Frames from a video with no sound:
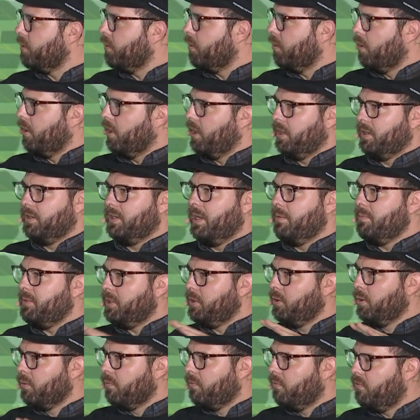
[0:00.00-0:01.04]
Or,
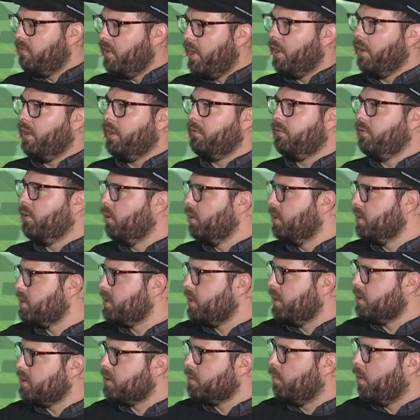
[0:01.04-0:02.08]
you're very focused
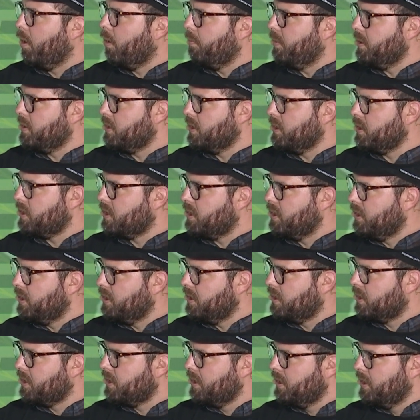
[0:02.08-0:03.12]
on small
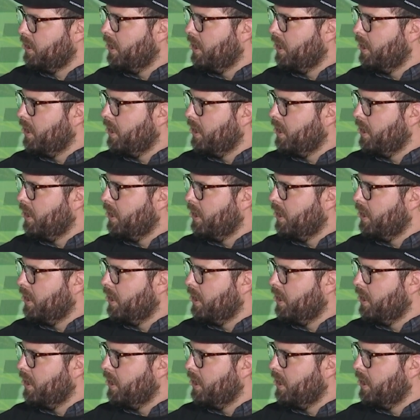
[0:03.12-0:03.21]
businesses,